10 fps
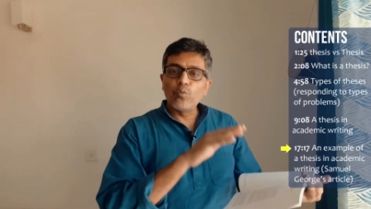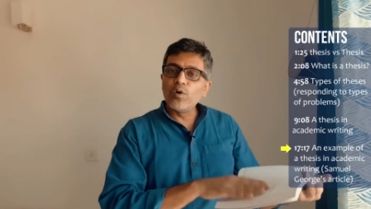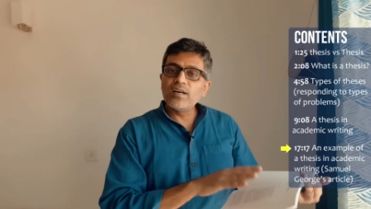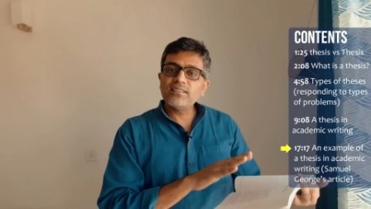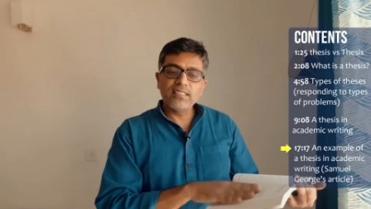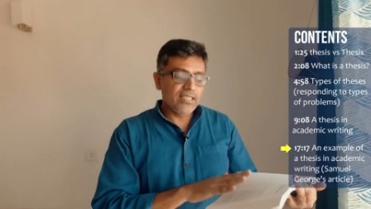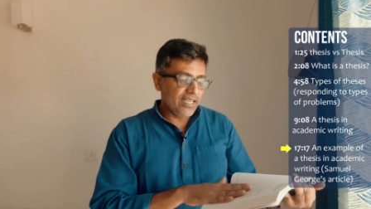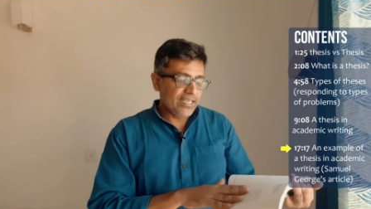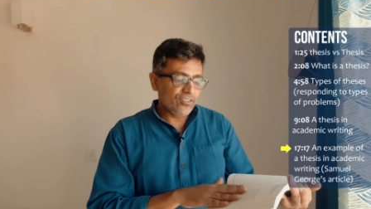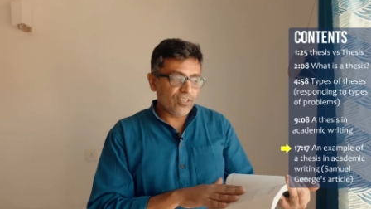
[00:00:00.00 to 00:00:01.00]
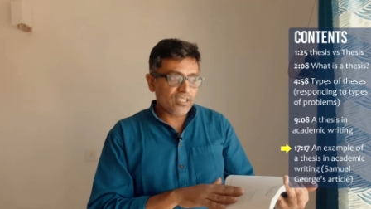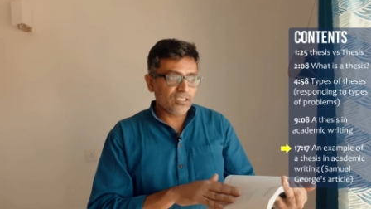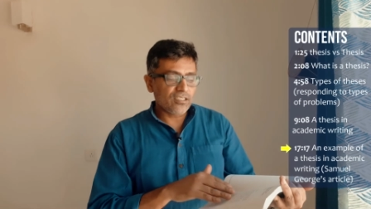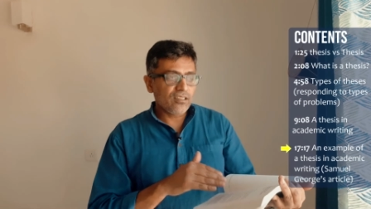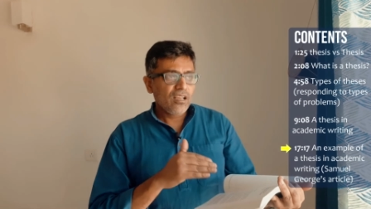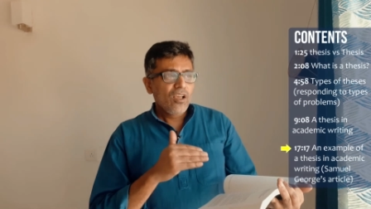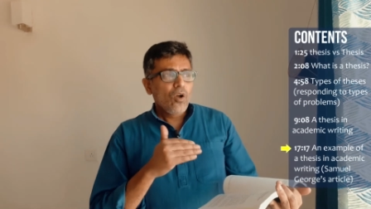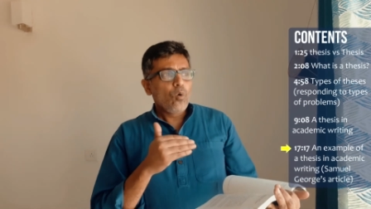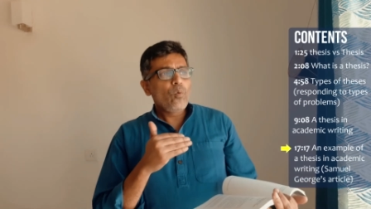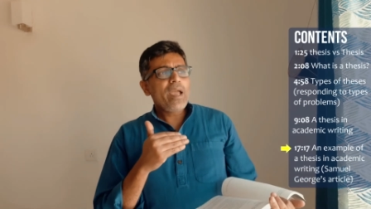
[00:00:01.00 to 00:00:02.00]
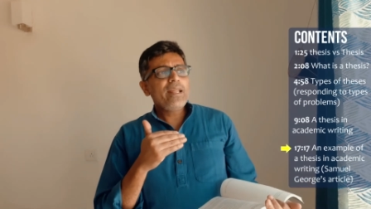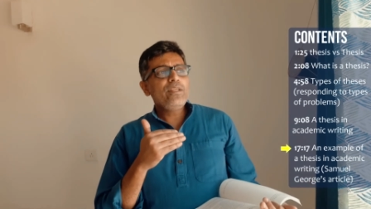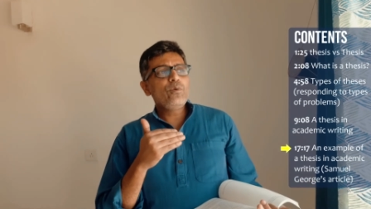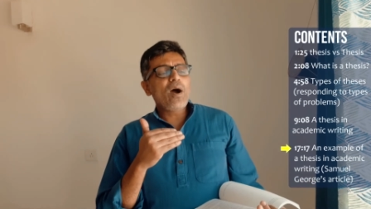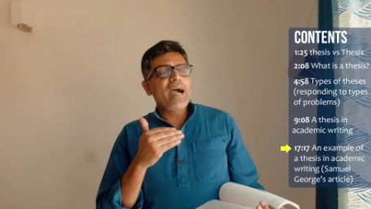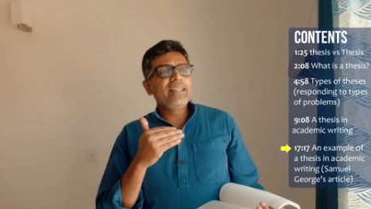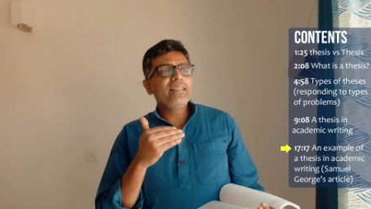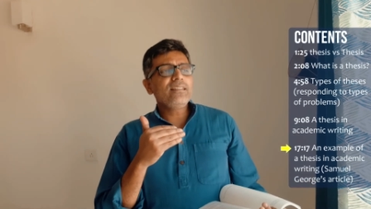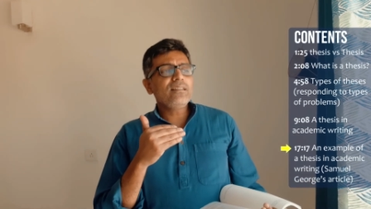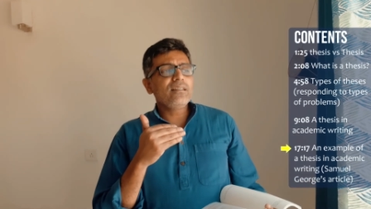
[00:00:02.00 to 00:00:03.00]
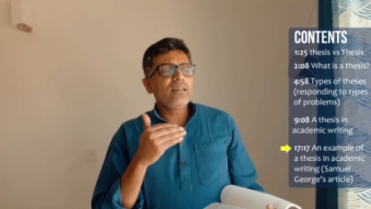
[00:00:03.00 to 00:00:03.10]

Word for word: works in the introduction where you either,